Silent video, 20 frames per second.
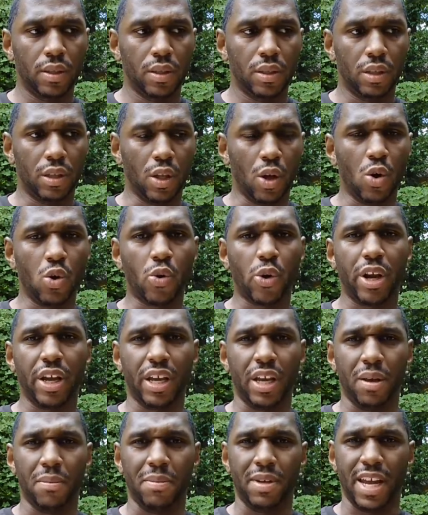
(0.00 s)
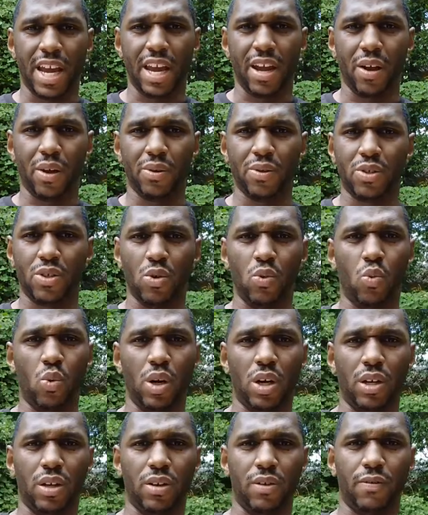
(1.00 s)
lowering him down to
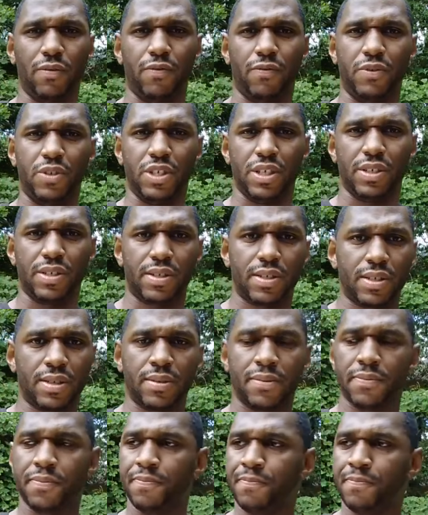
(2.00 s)
one of just